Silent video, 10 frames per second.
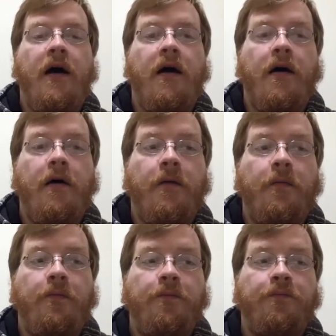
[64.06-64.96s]

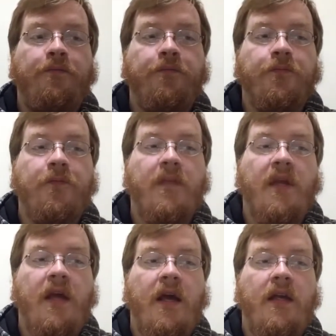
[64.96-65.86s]
Um,
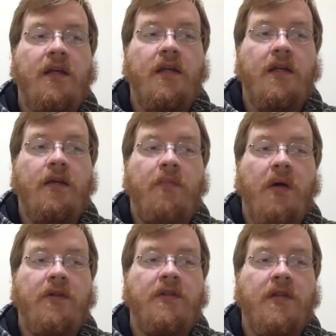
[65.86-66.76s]
and he
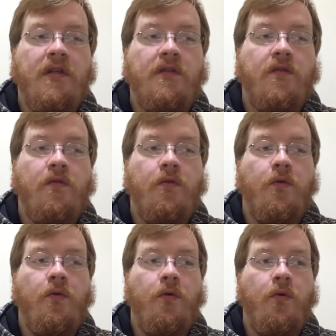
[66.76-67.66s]
published these
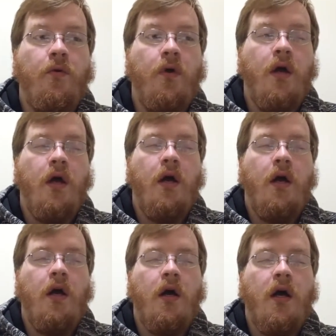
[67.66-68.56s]
through
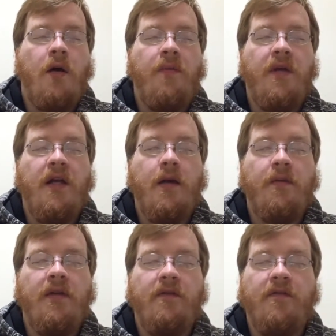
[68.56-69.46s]
a company, I
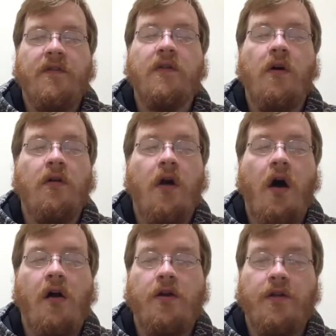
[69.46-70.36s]
believe it's called
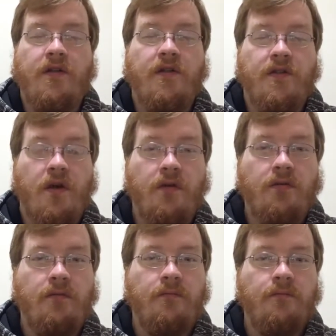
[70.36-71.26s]
Hodder and
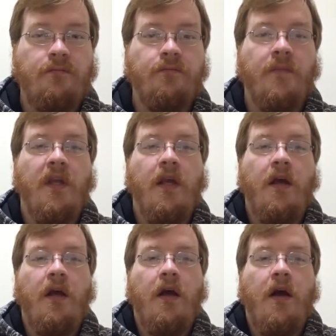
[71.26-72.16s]
Stoughton,
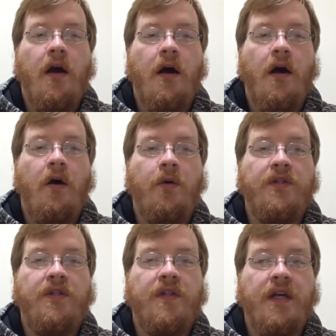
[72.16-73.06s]

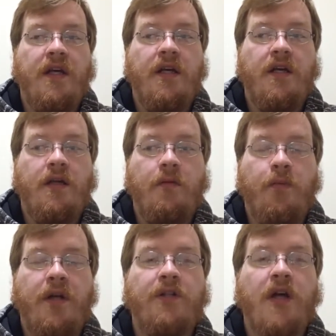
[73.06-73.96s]
which is a
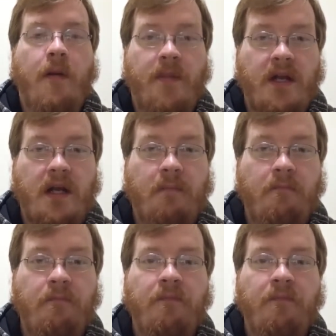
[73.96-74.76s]
British company.